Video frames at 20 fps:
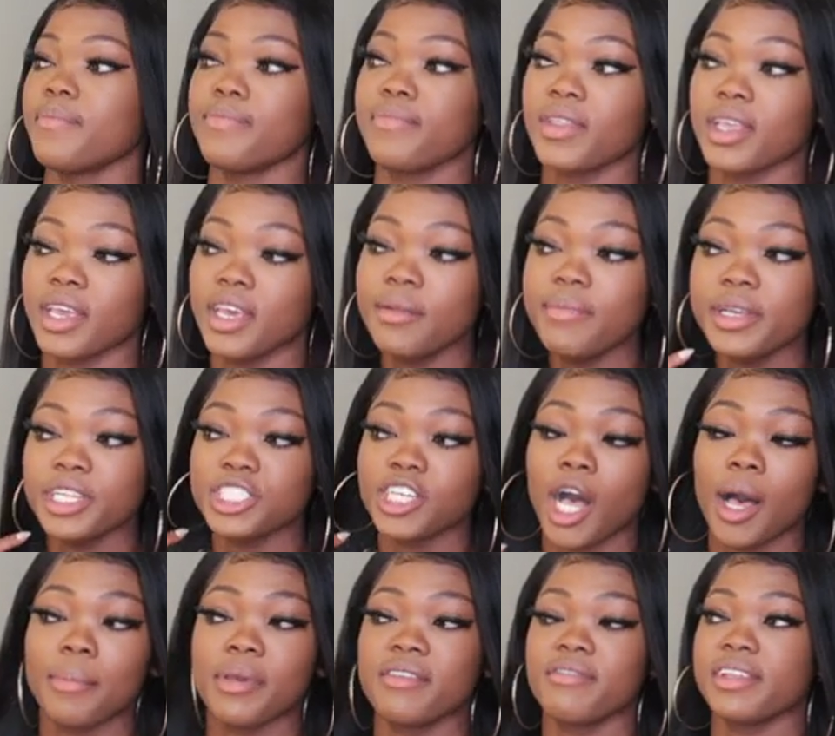It could be
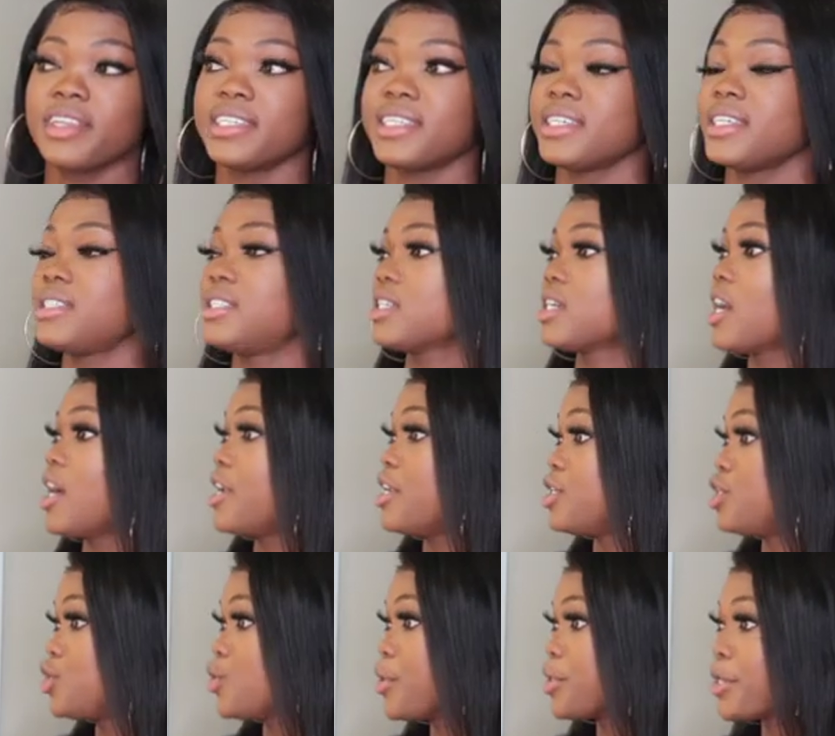choppy if you decide to cut
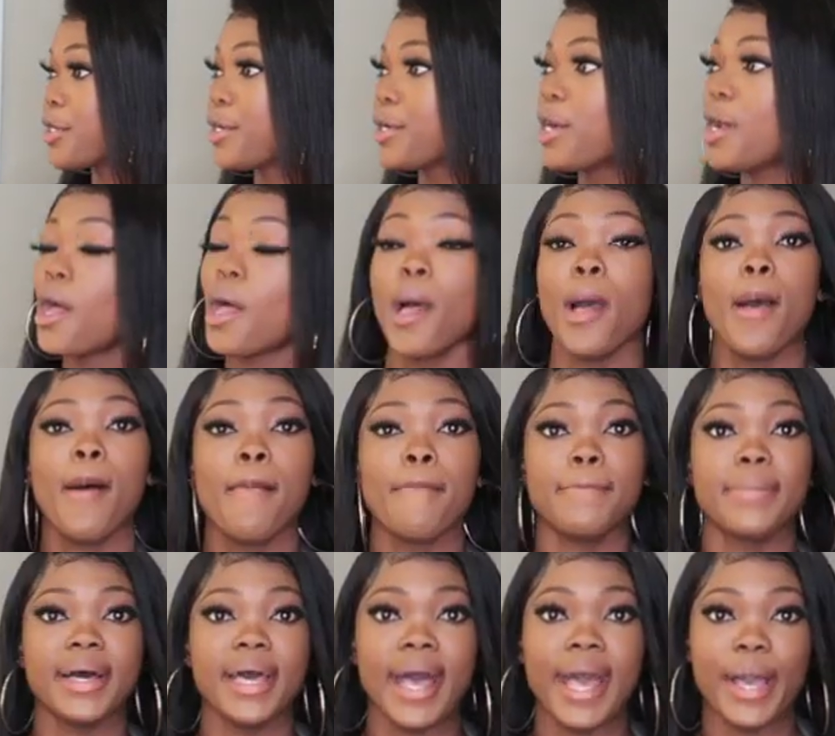it shorter,
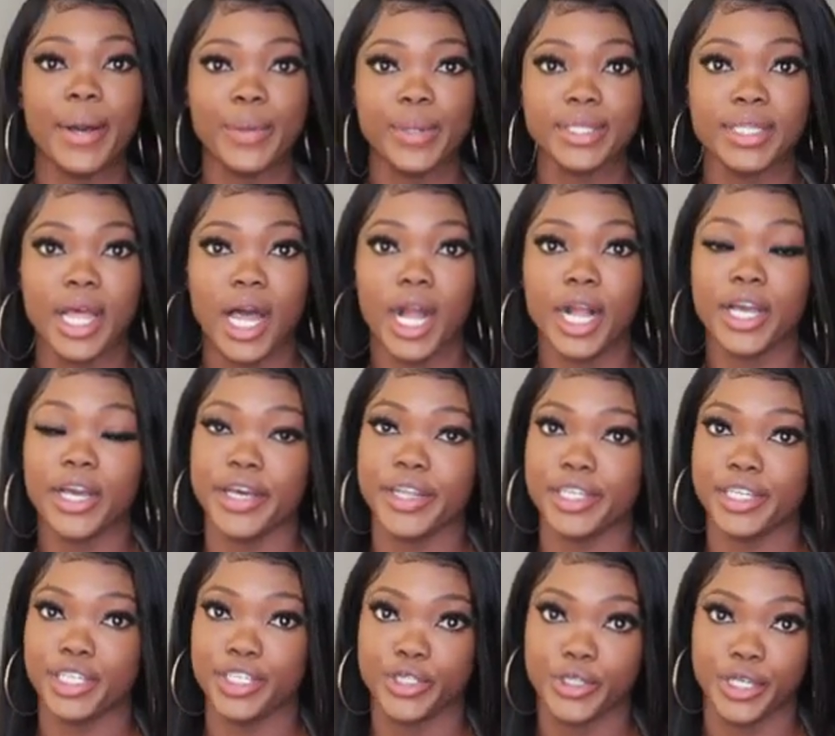but I will not cut
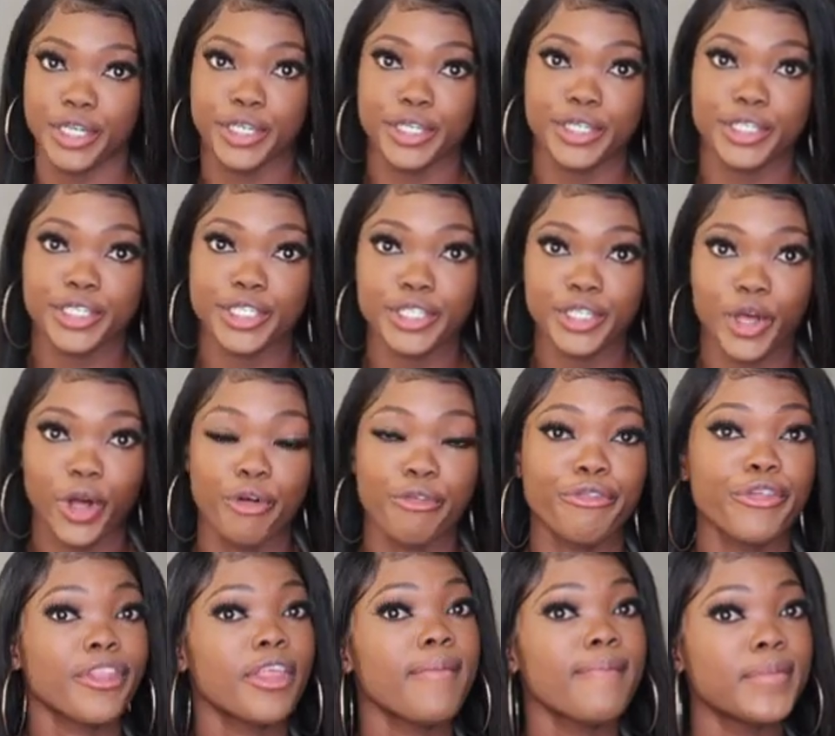it shorter. So
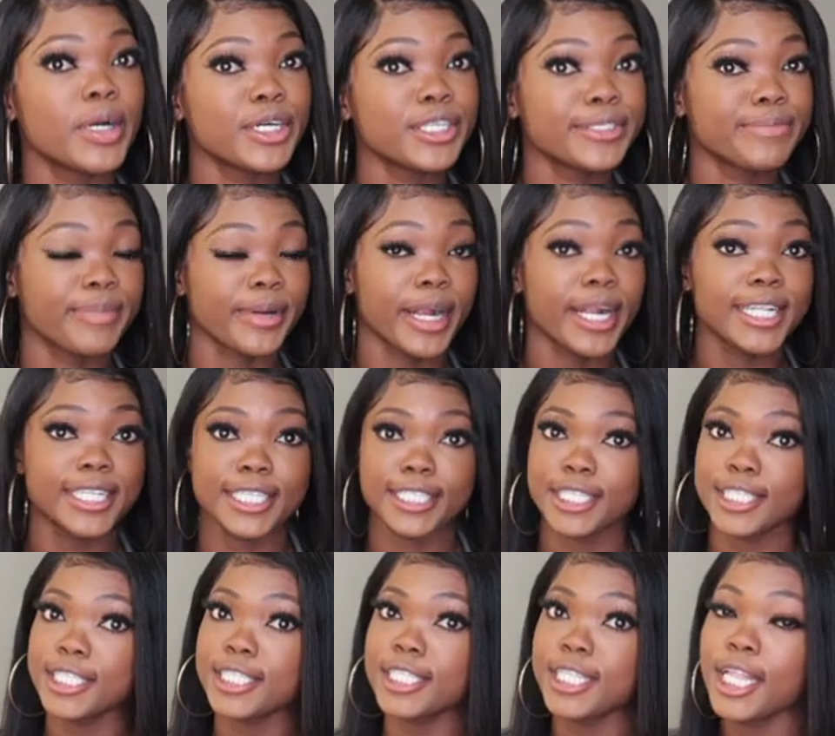for the most part,
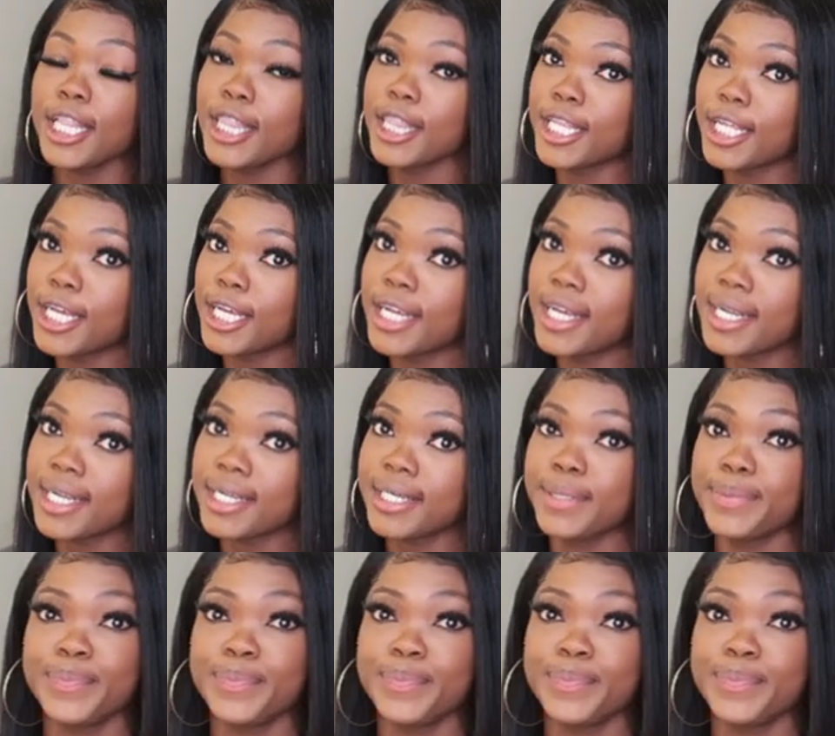this is the look.